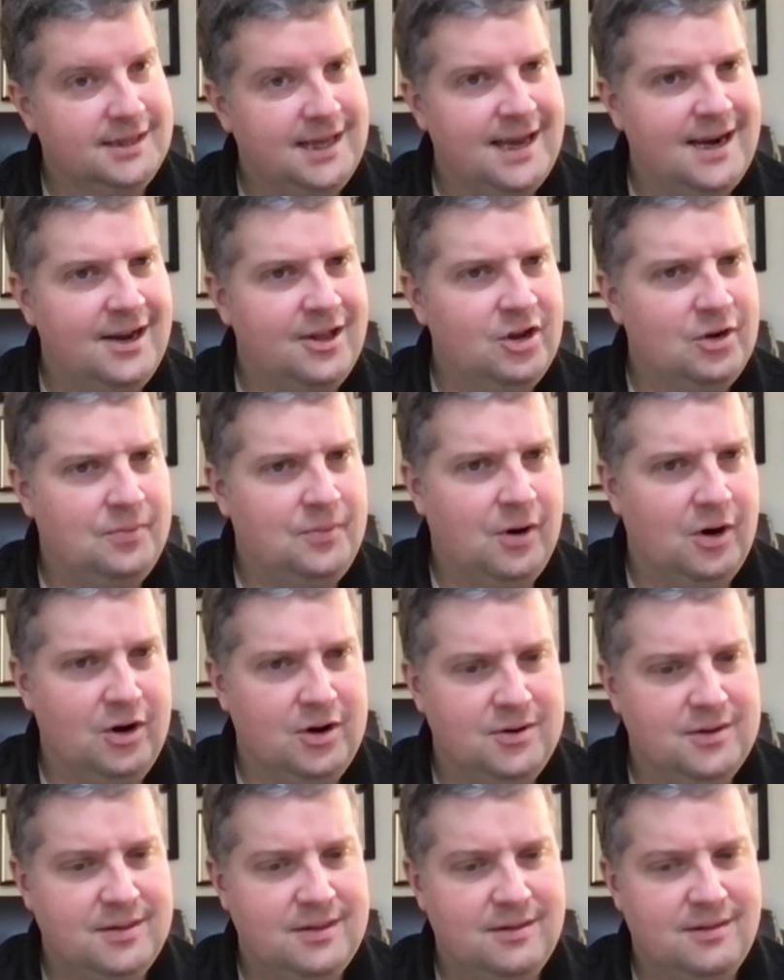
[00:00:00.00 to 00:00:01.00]
that other
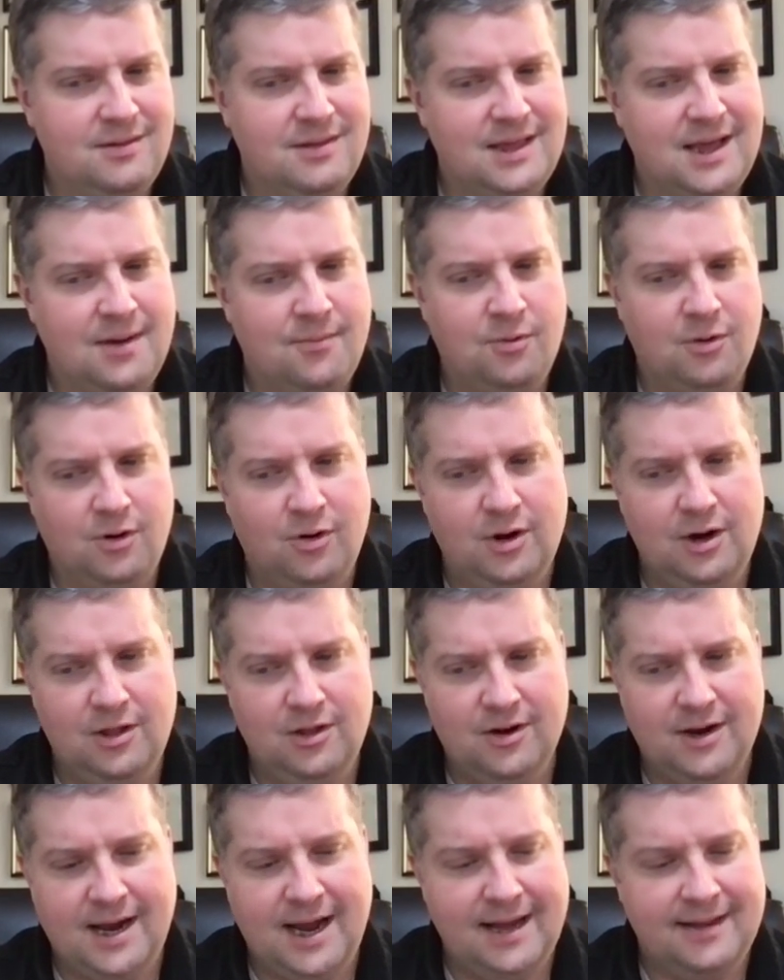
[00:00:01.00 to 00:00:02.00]
part that we're going to
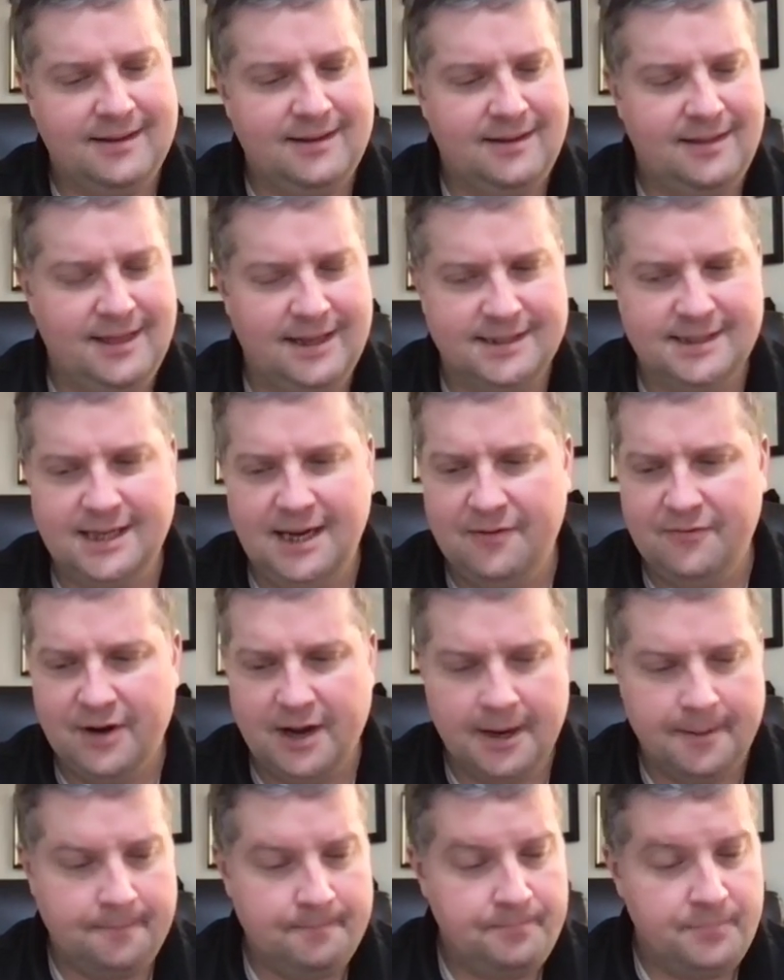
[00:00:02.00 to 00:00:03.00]
look at this
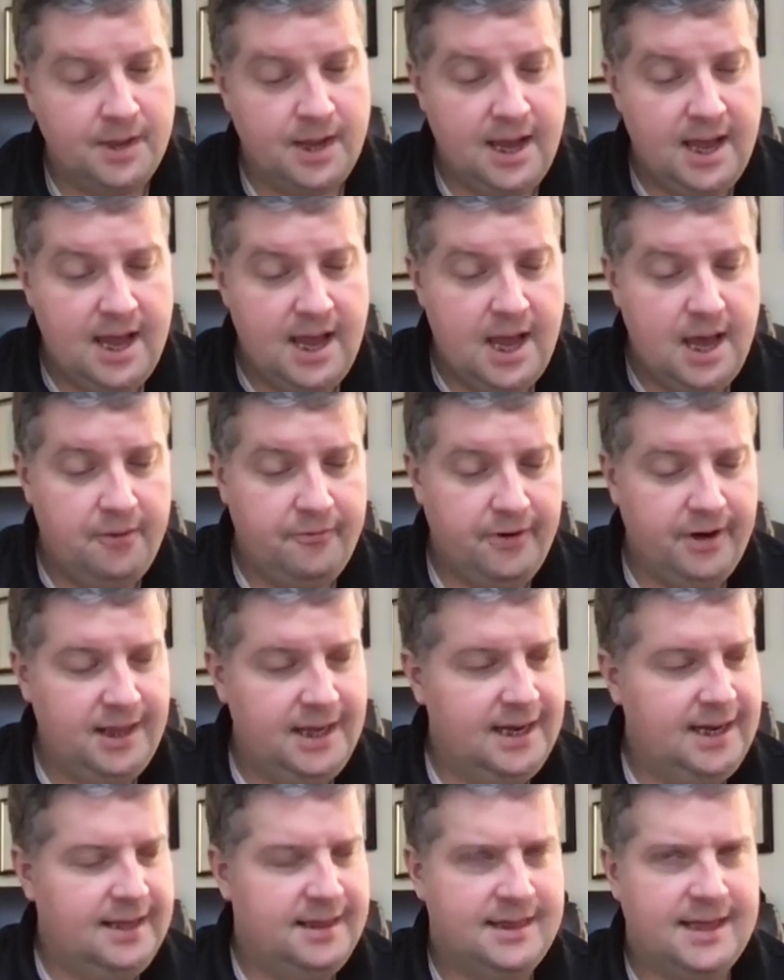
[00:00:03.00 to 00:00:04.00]
evening. And
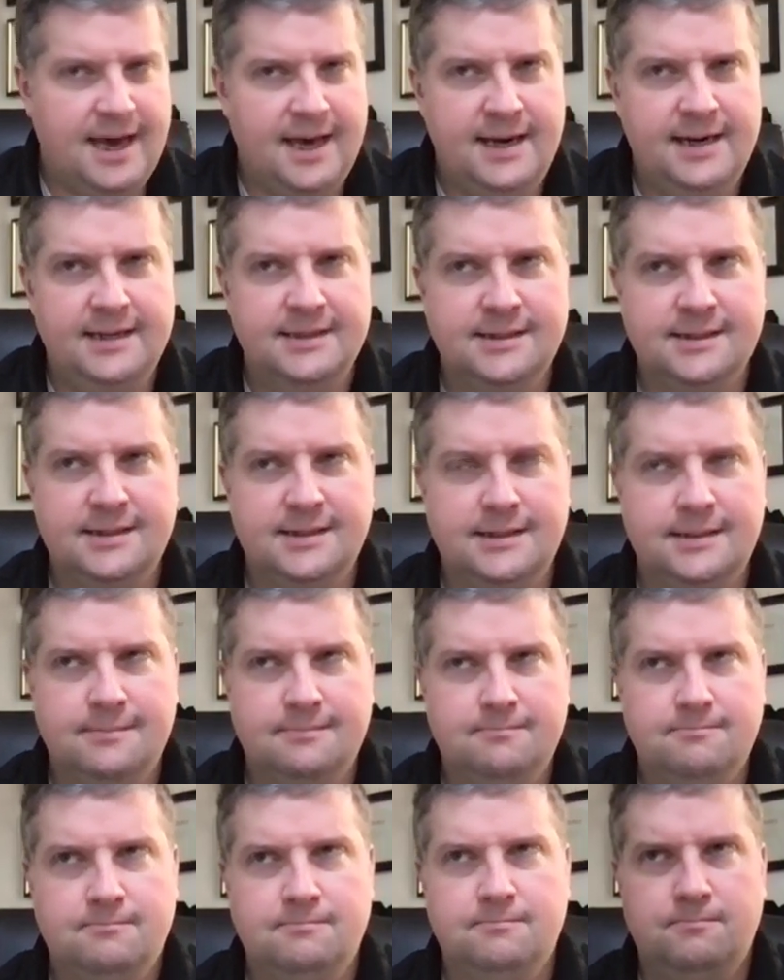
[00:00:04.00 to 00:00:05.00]
really, that is
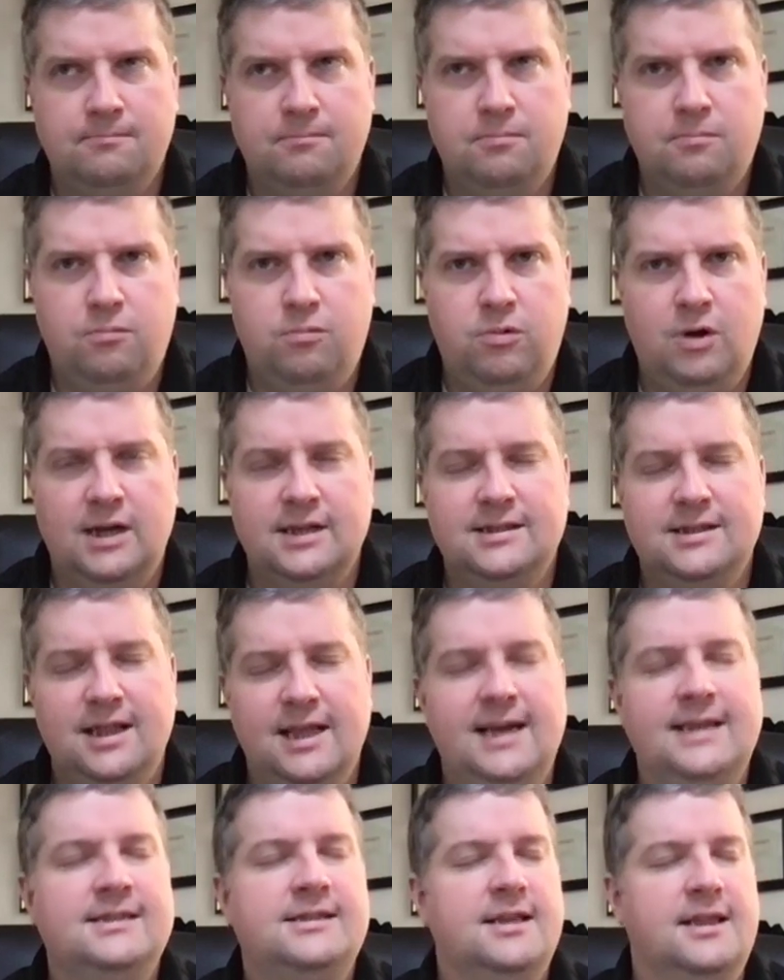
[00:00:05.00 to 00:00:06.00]
what
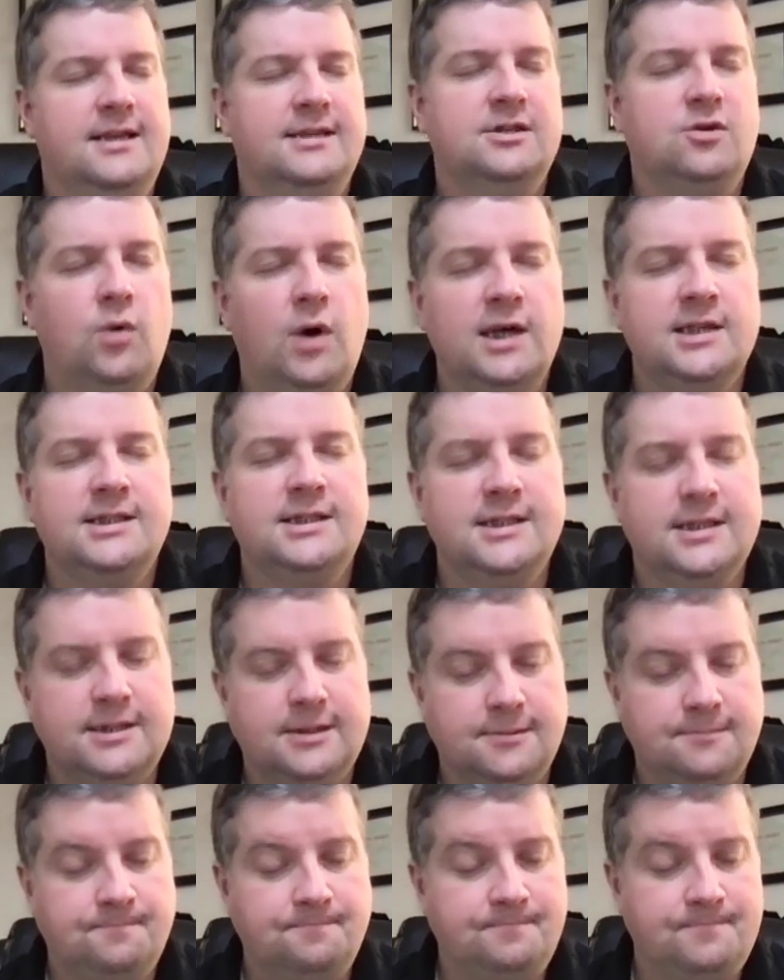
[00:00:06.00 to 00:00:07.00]
leads to this question.
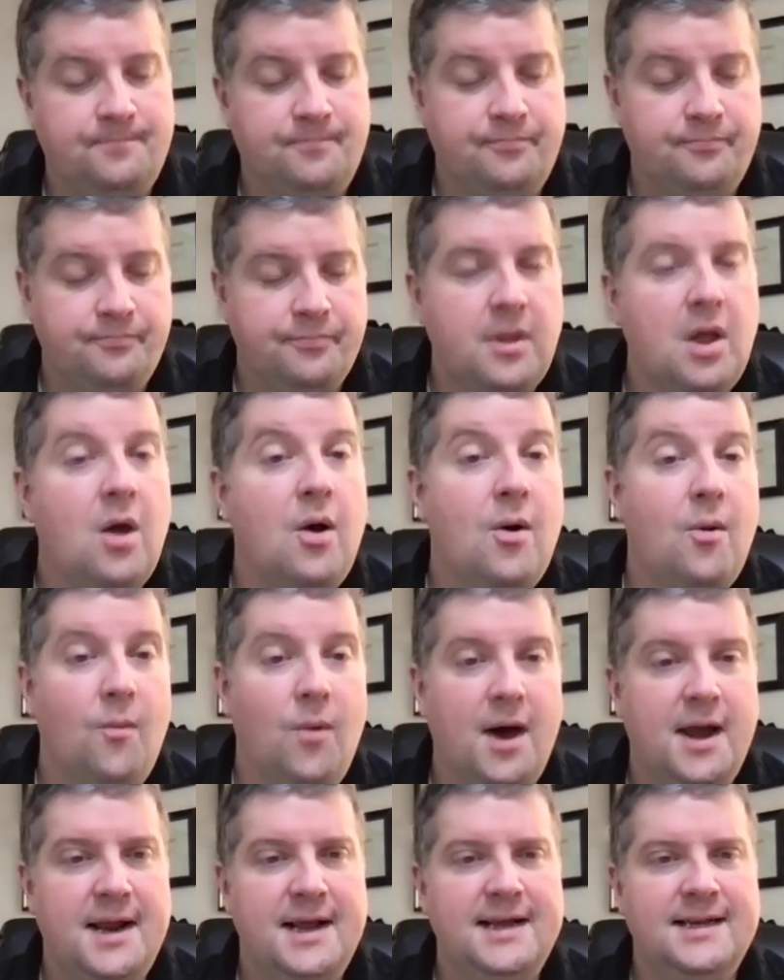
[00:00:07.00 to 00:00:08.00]

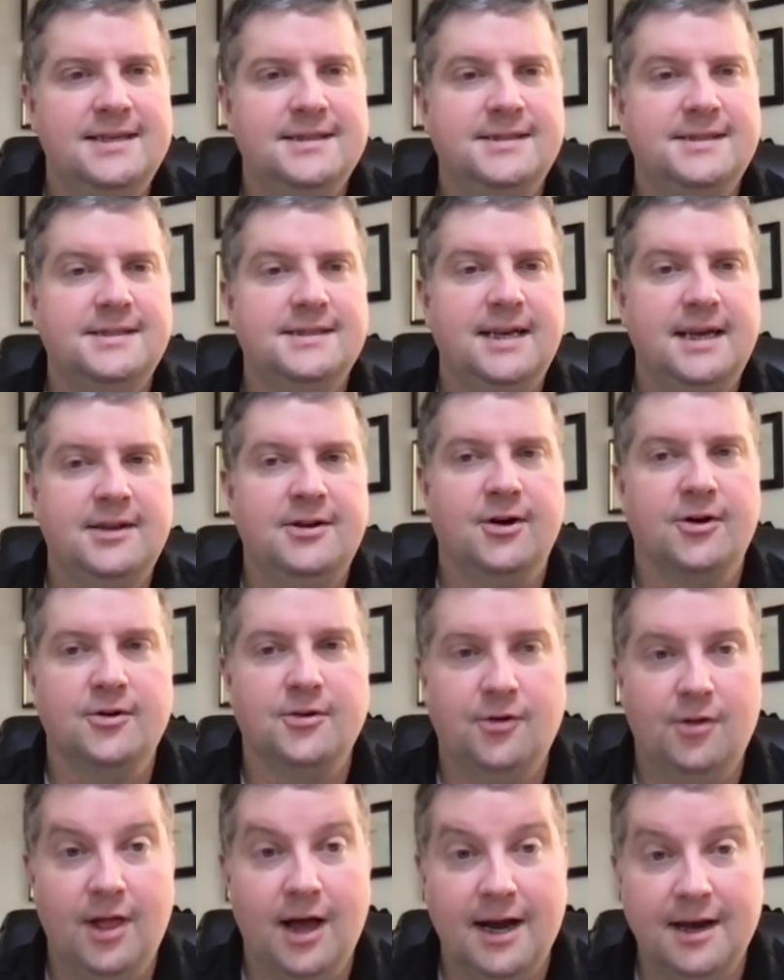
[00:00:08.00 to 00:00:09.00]
What is
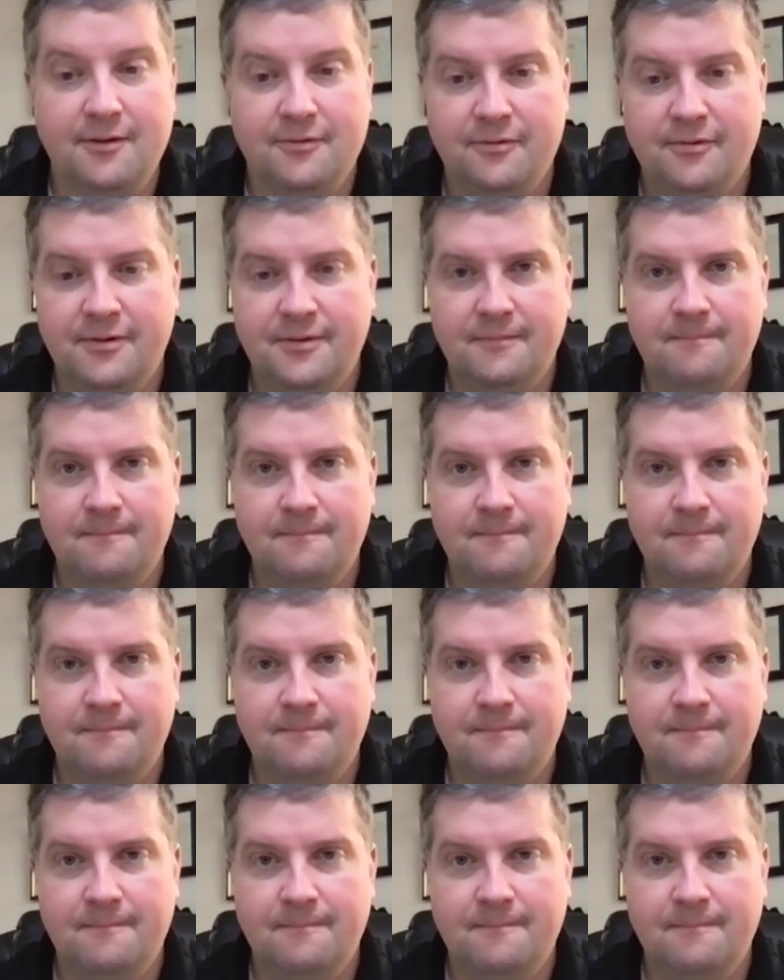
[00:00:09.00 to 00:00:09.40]
eternal life?